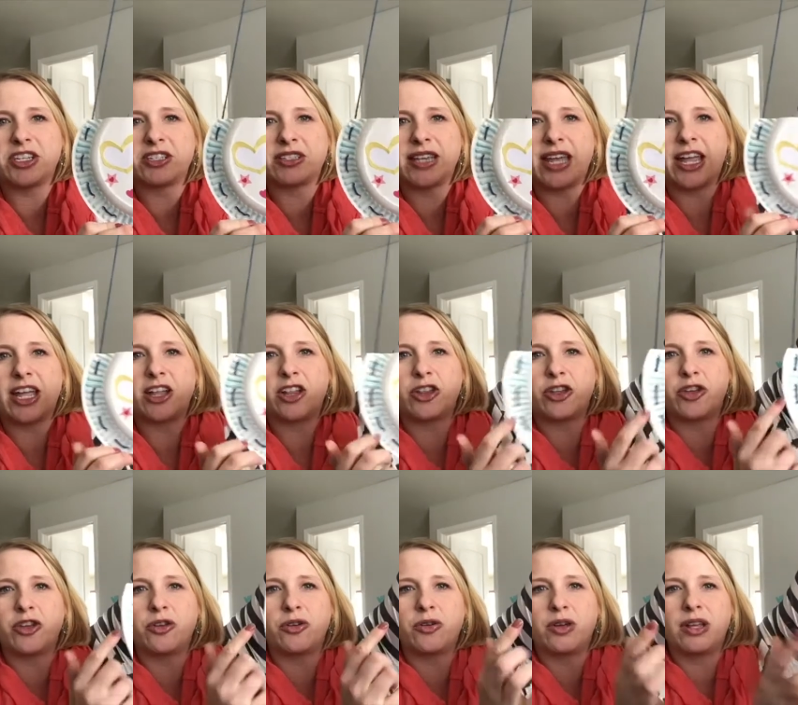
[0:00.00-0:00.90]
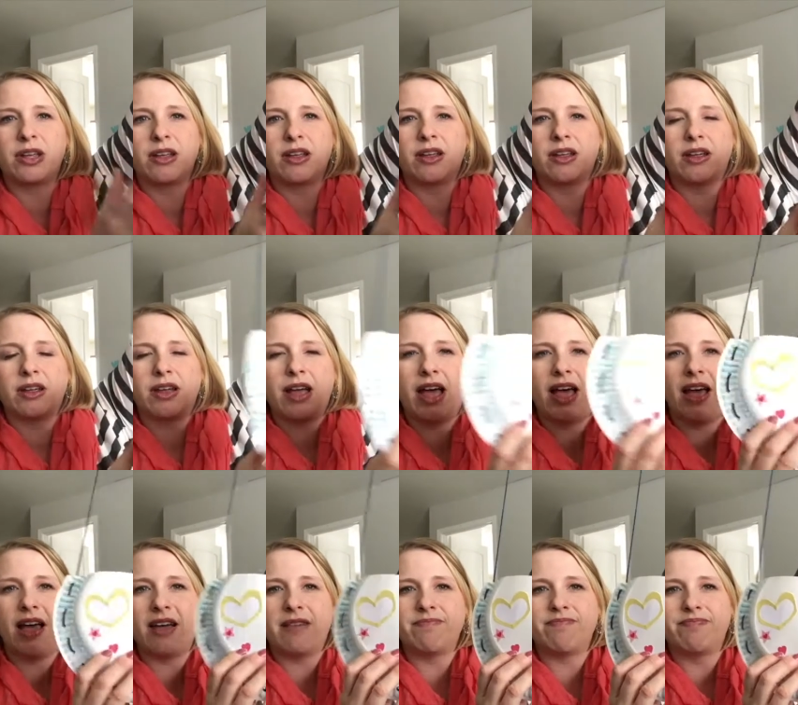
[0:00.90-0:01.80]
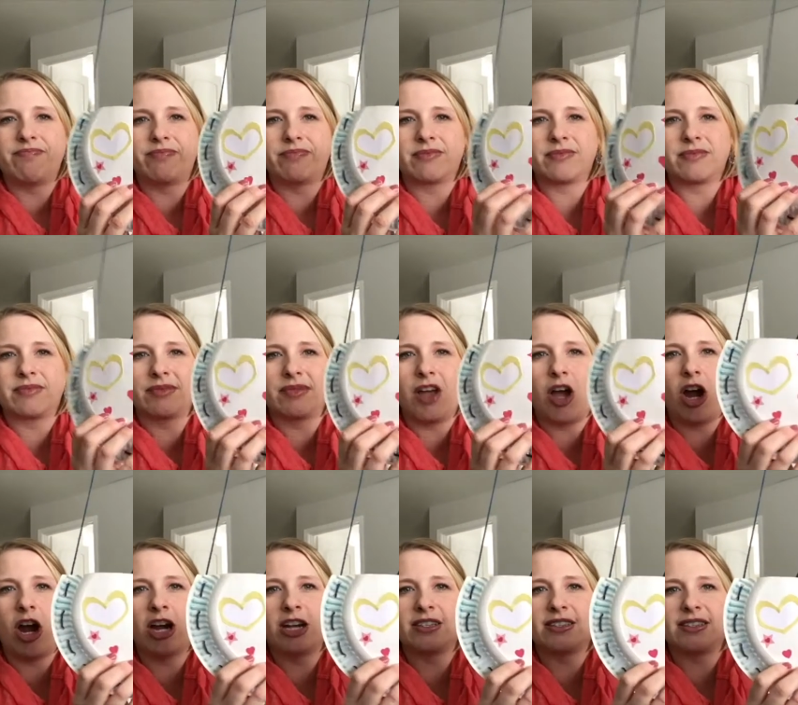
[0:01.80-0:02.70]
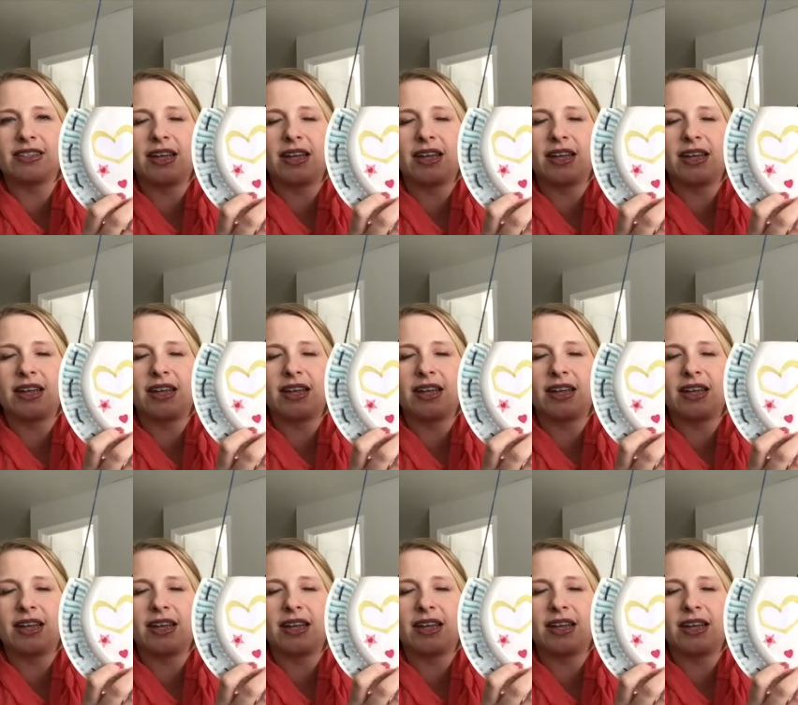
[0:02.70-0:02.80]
just, like, glued hearts,